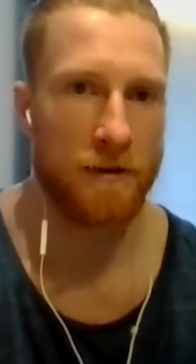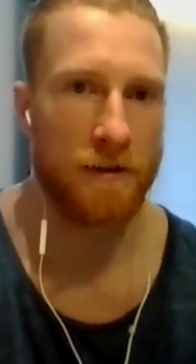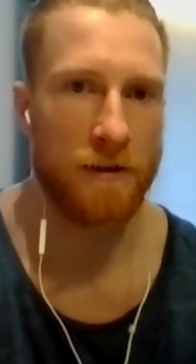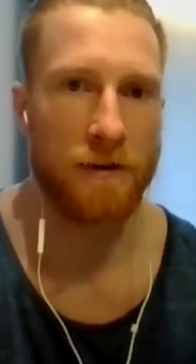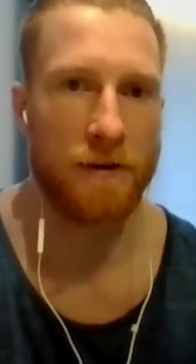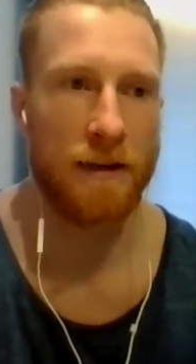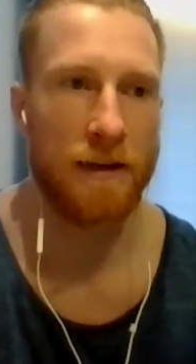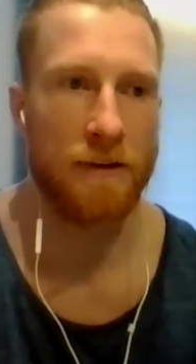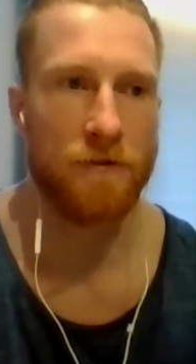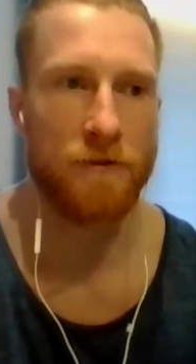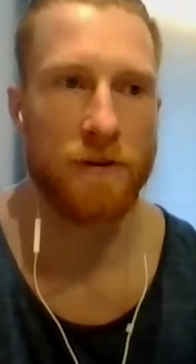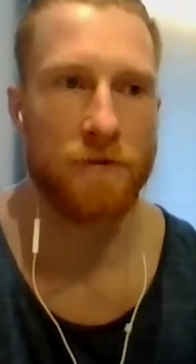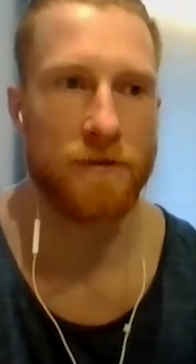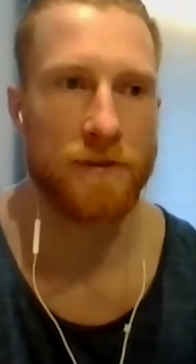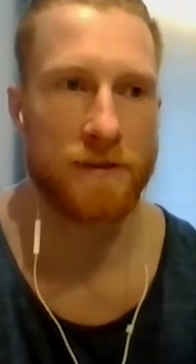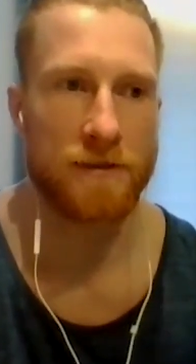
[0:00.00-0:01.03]
You know, even
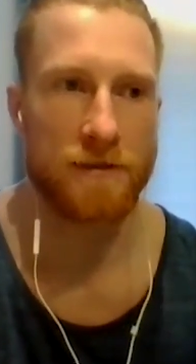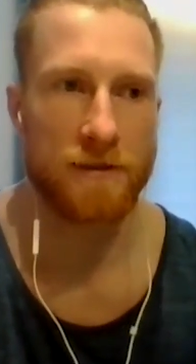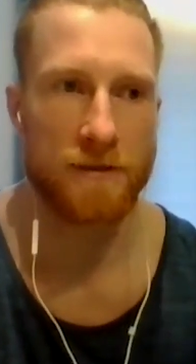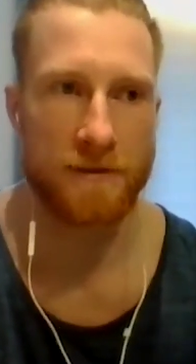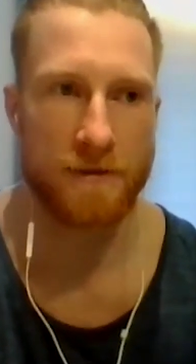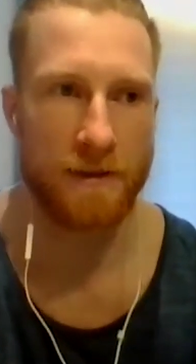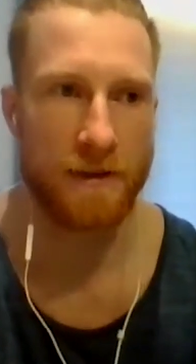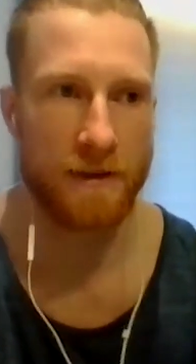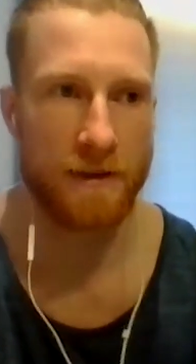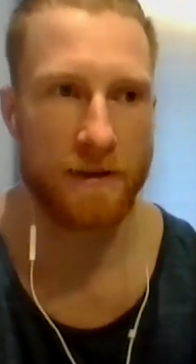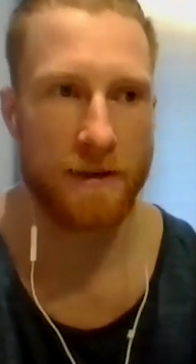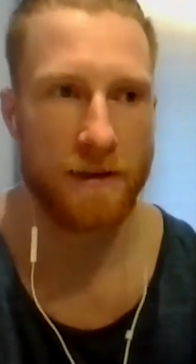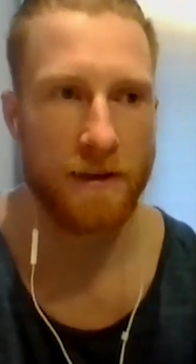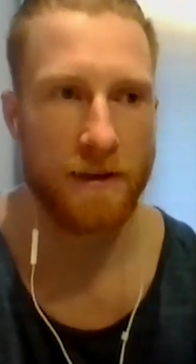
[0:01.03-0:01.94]
if it's just like,